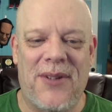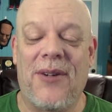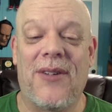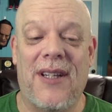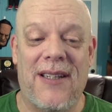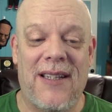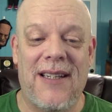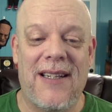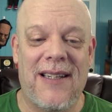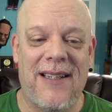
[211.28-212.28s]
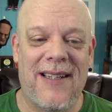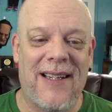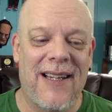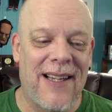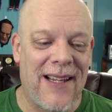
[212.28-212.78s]

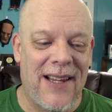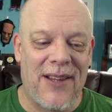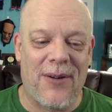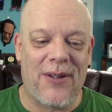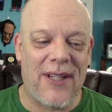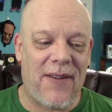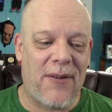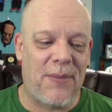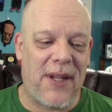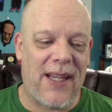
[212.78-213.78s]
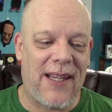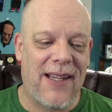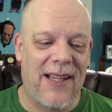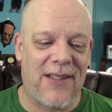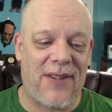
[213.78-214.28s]
There will never
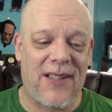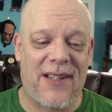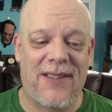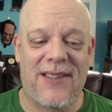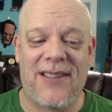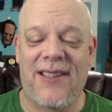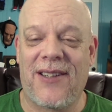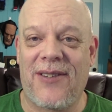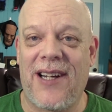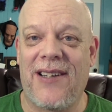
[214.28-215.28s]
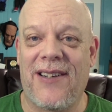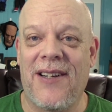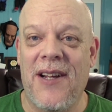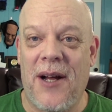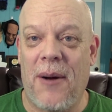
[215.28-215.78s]
be, as far as I'm concerned, a
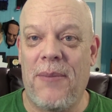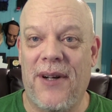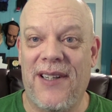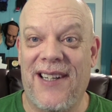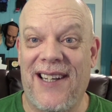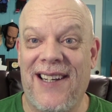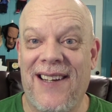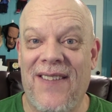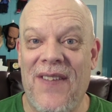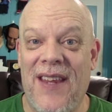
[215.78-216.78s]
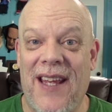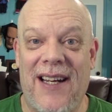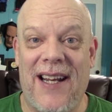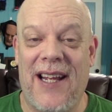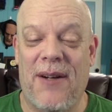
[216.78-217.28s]
greater ability
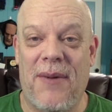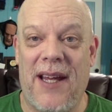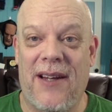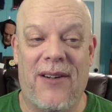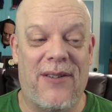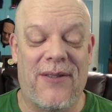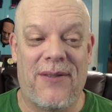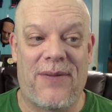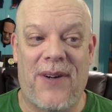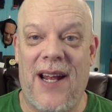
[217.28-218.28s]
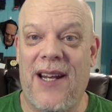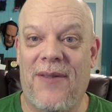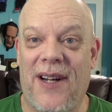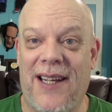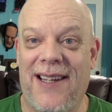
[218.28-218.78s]
in an anime or for
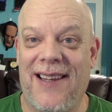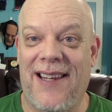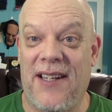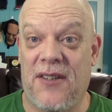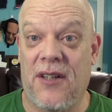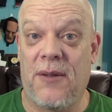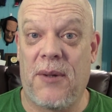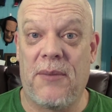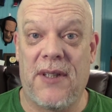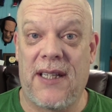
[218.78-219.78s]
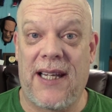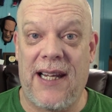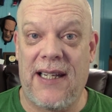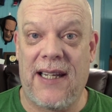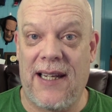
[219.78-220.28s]
anybody than turning people into
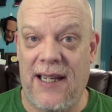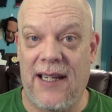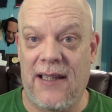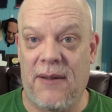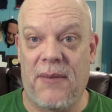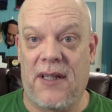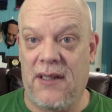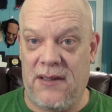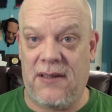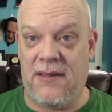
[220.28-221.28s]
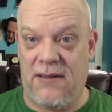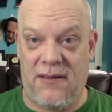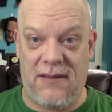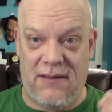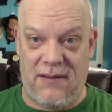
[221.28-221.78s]
candy and eating them because
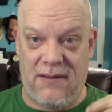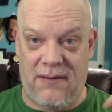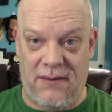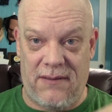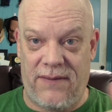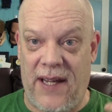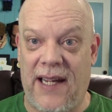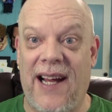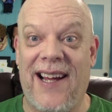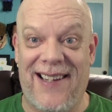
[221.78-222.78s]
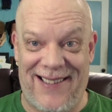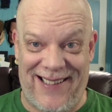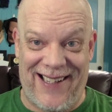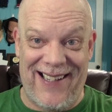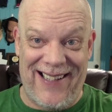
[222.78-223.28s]
fat guy,
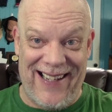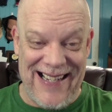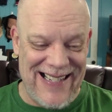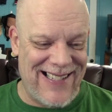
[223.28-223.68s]
candy.